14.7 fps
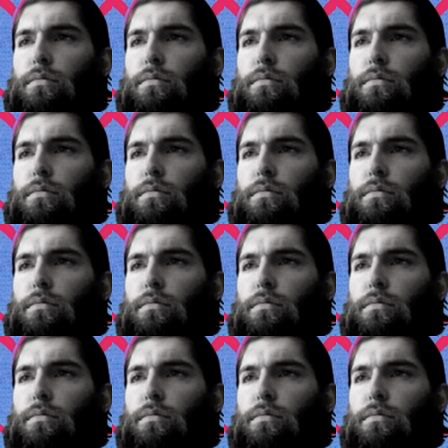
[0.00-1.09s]

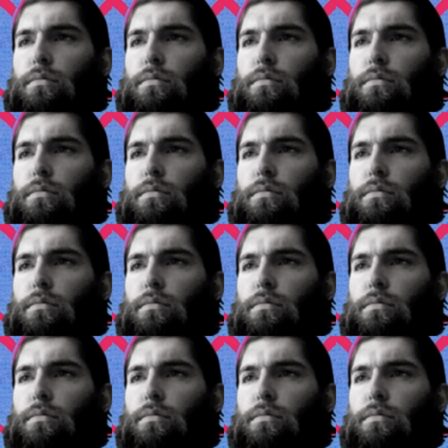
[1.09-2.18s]

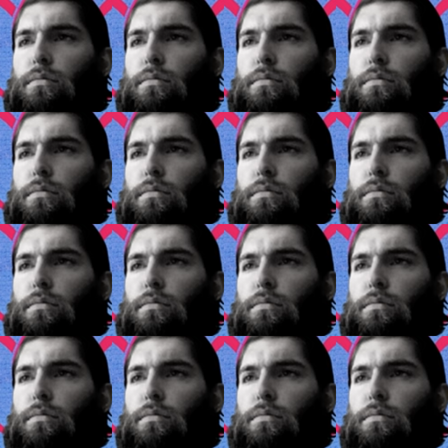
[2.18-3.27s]

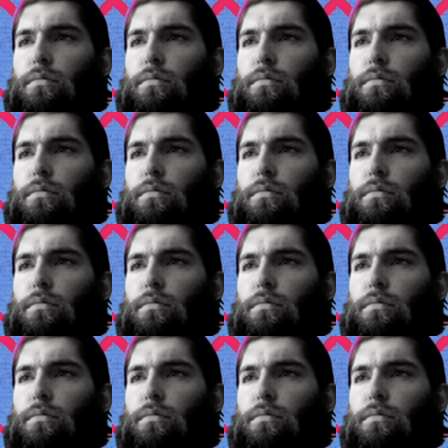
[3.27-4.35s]

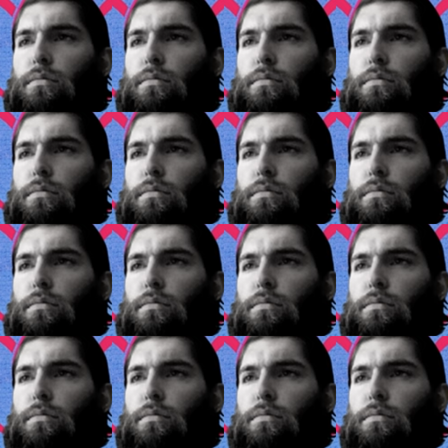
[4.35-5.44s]

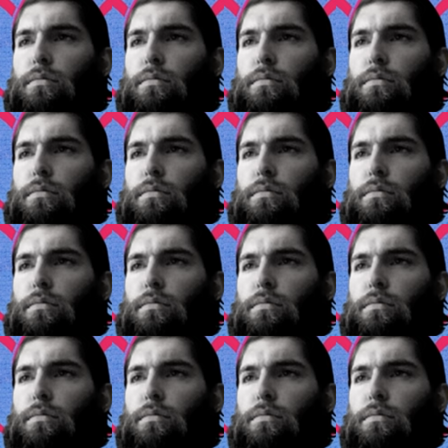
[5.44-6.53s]

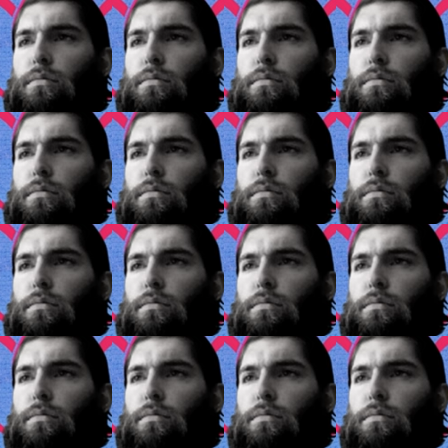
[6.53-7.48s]
This is a still picture; no speech is visible.